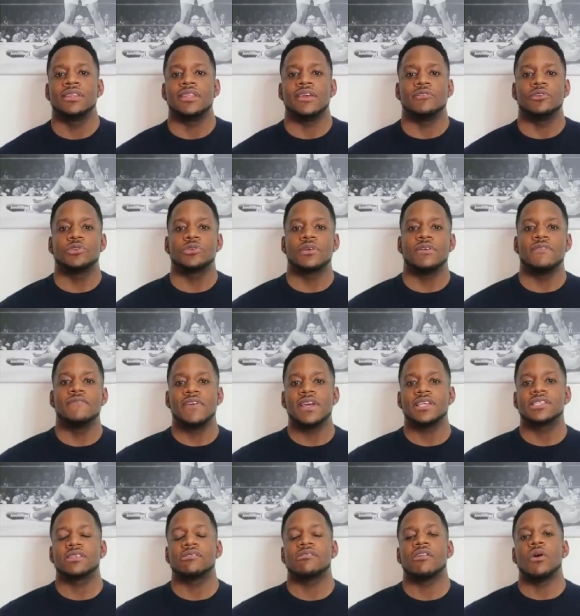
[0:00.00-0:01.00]
They've also
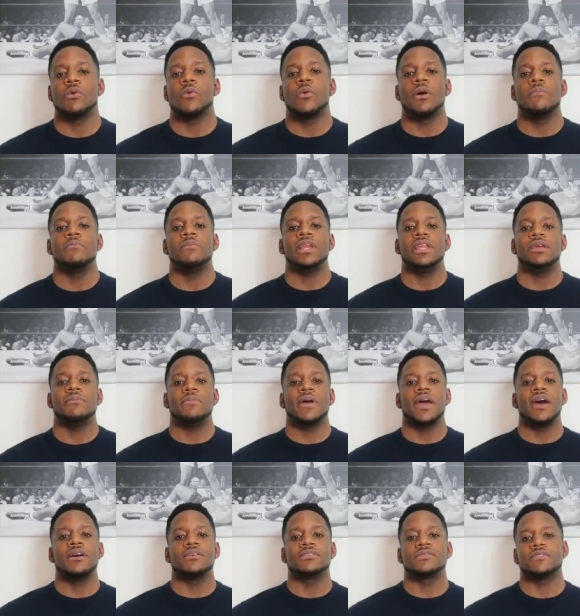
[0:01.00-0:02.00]
invested around £1 million
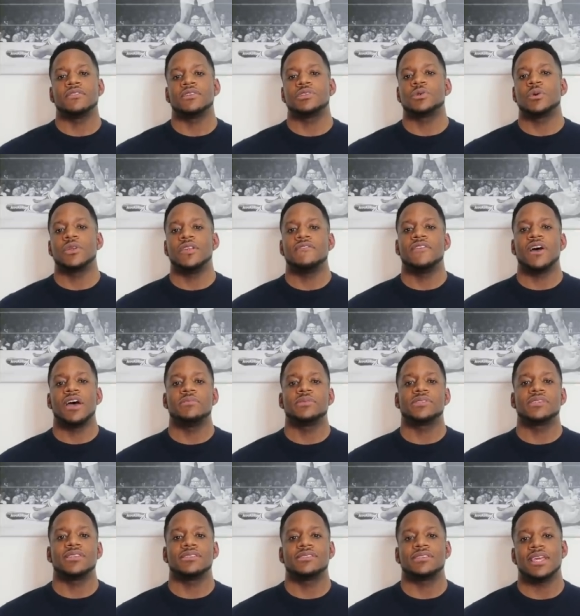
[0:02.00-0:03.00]
for a
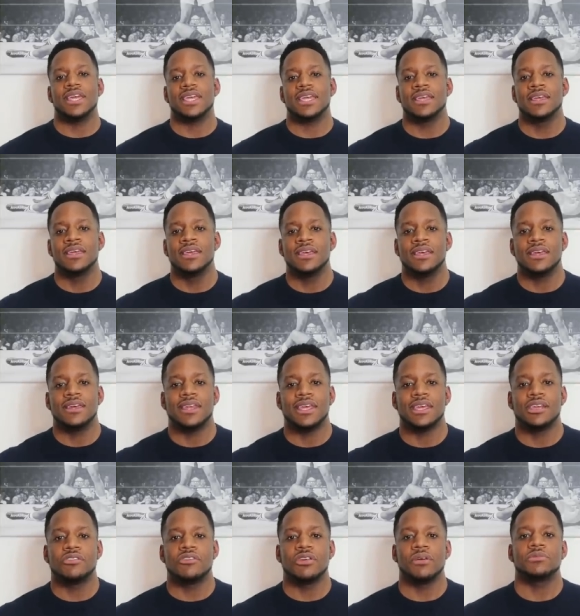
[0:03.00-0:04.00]
25% stake in
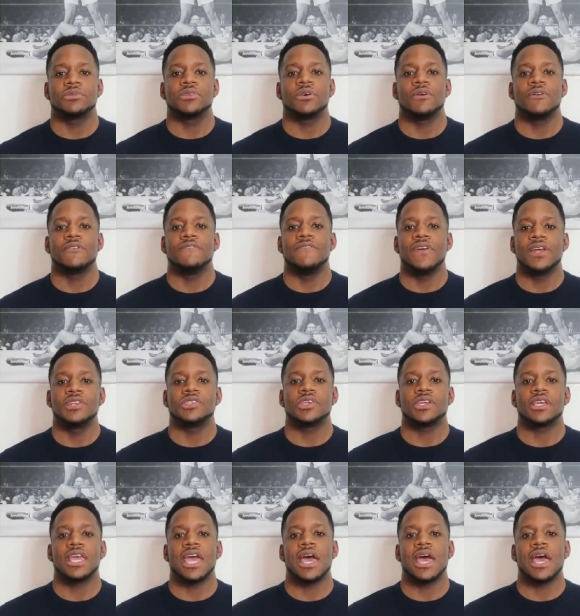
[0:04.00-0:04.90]
a crypto venture